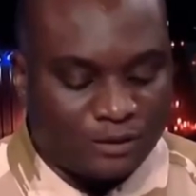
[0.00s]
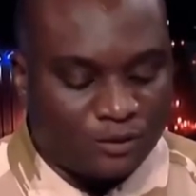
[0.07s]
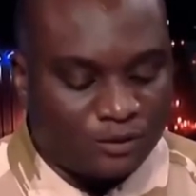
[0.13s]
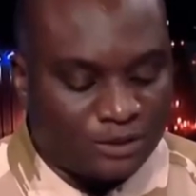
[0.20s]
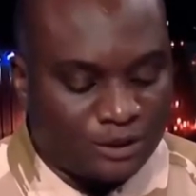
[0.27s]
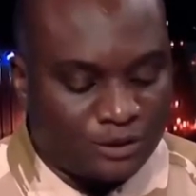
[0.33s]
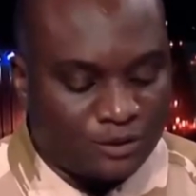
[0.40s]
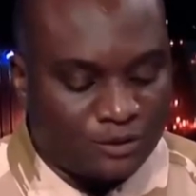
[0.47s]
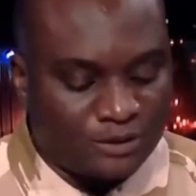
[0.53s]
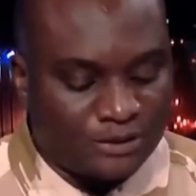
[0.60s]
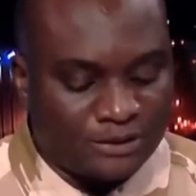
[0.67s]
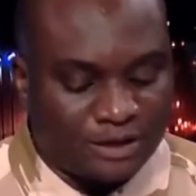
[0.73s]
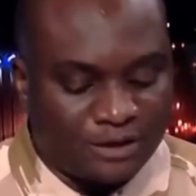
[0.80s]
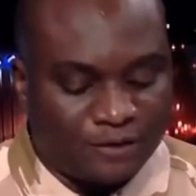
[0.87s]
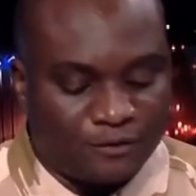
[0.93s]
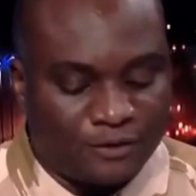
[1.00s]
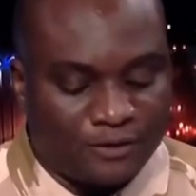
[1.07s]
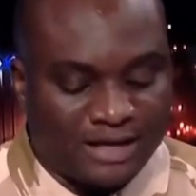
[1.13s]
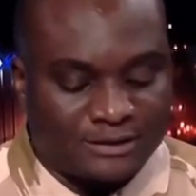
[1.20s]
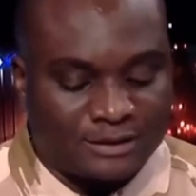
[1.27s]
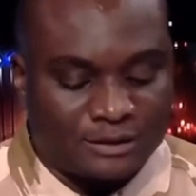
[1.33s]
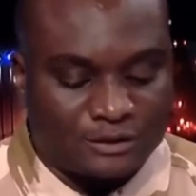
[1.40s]
Even more alarming,
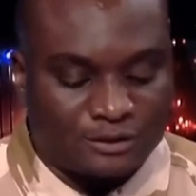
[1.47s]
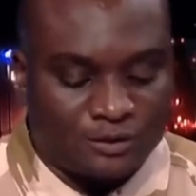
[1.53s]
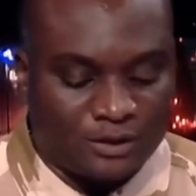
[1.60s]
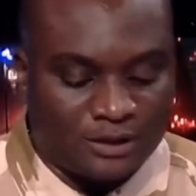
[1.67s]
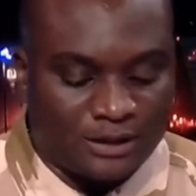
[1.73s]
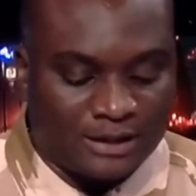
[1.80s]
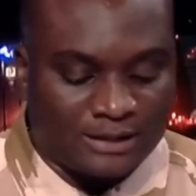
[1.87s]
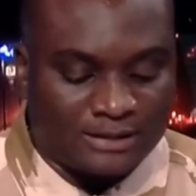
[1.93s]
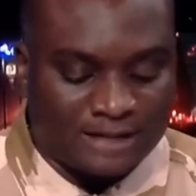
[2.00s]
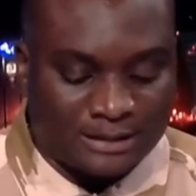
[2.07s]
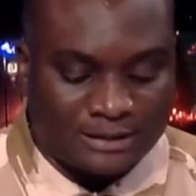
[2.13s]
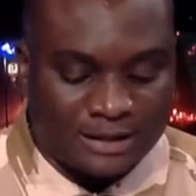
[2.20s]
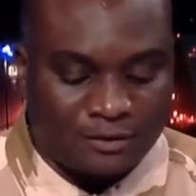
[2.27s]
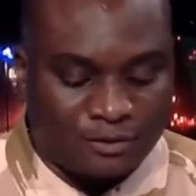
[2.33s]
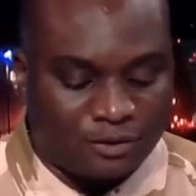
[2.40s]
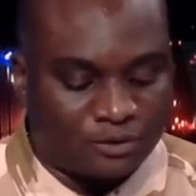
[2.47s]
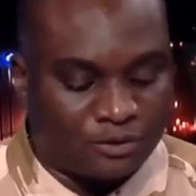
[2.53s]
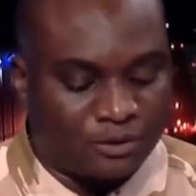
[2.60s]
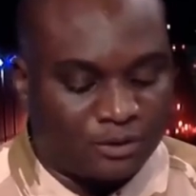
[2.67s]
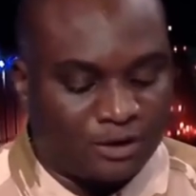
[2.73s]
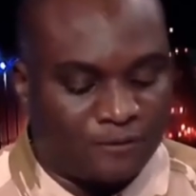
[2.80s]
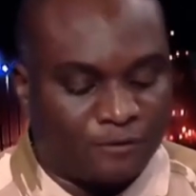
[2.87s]
the conspirators had planned a
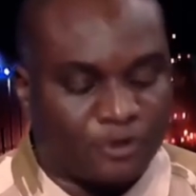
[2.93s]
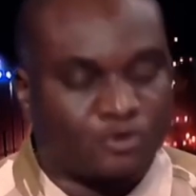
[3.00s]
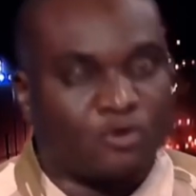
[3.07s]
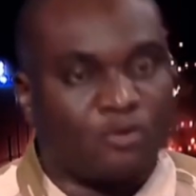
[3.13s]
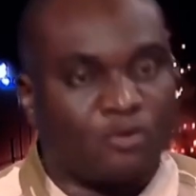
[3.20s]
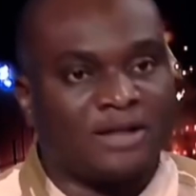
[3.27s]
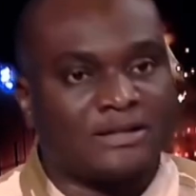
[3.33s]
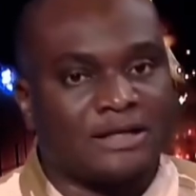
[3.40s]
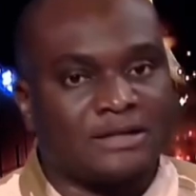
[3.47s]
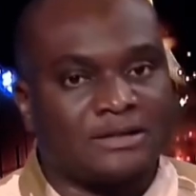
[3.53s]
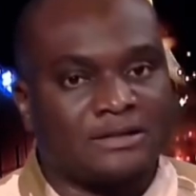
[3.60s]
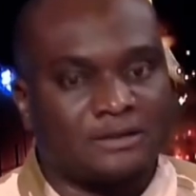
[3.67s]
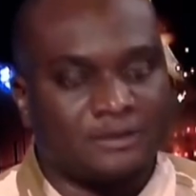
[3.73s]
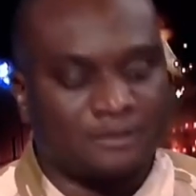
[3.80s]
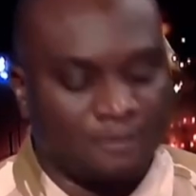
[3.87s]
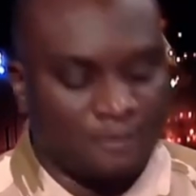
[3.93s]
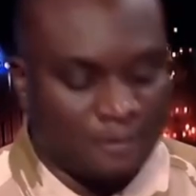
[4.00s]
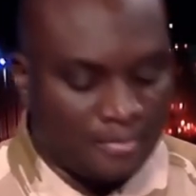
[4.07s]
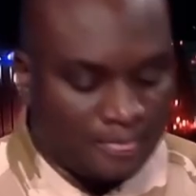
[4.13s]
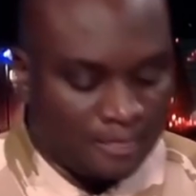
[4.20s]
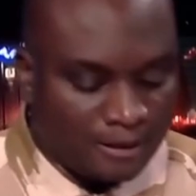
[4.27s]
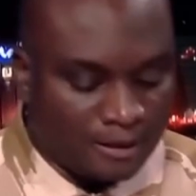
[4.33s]
direct attack on the
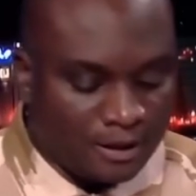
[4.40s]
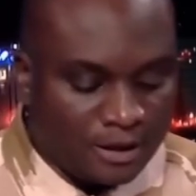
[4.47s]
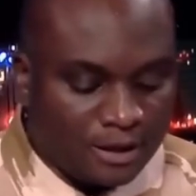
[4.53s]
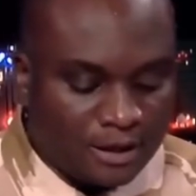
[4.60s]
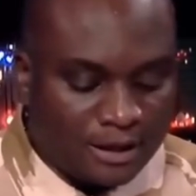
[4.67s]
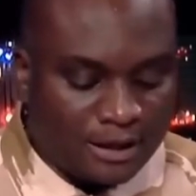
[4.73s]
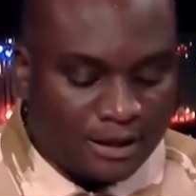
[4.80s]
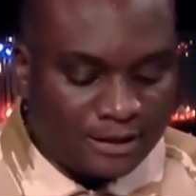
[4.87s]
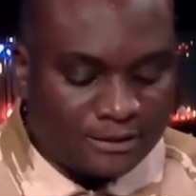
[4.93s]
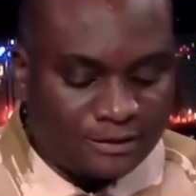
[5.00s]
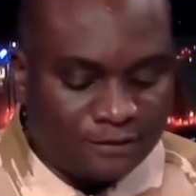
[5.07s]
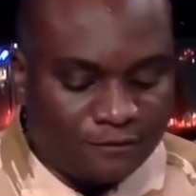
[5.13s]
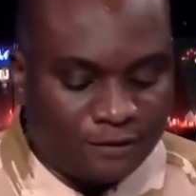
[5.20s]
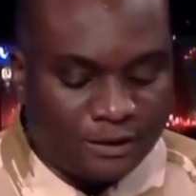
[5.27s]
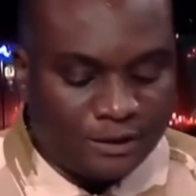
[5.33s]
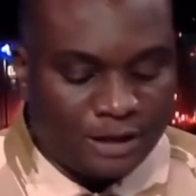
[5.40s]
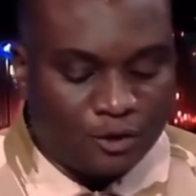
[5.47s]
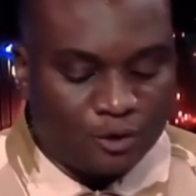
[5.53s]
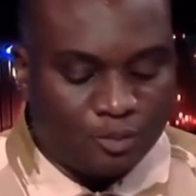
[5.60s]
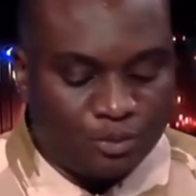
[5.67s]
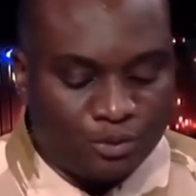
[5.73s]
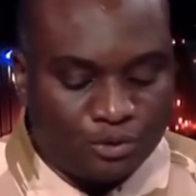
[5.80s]
presidency itself on
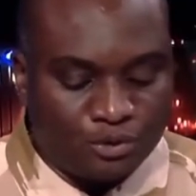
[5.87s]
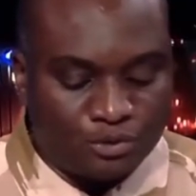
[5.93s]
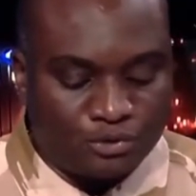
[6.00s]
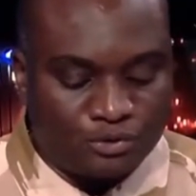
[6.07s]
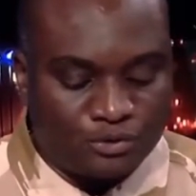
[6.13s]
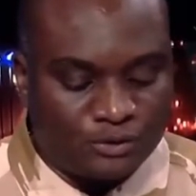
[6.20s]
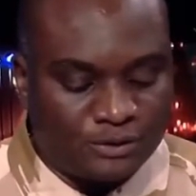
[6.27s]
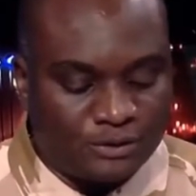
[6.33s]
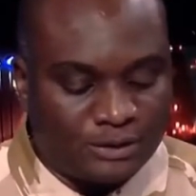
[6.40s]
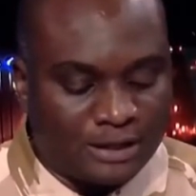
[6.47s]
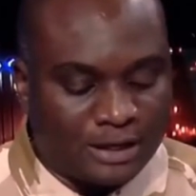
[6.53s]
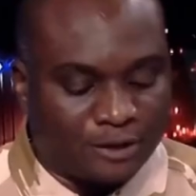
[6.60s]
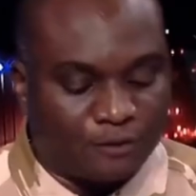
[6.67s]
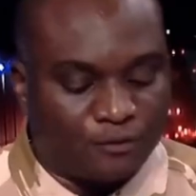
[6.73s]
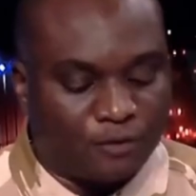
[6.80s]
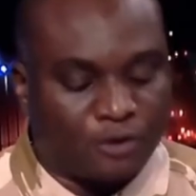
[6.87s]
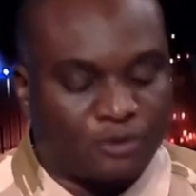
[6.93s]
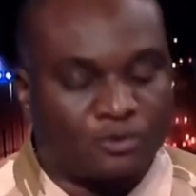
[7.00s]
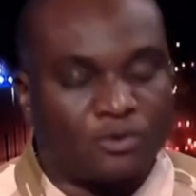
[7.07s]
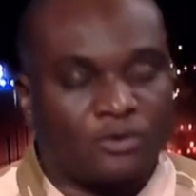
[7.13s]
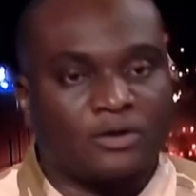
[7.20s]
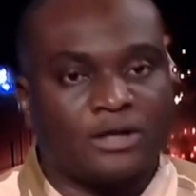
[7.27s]
April 16,
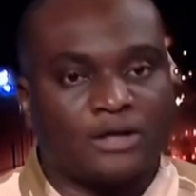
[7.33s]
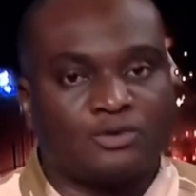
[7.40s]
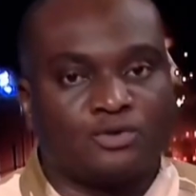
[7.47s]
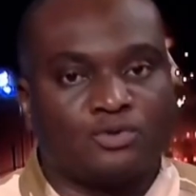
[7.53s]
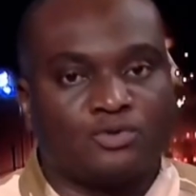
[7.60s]
2025.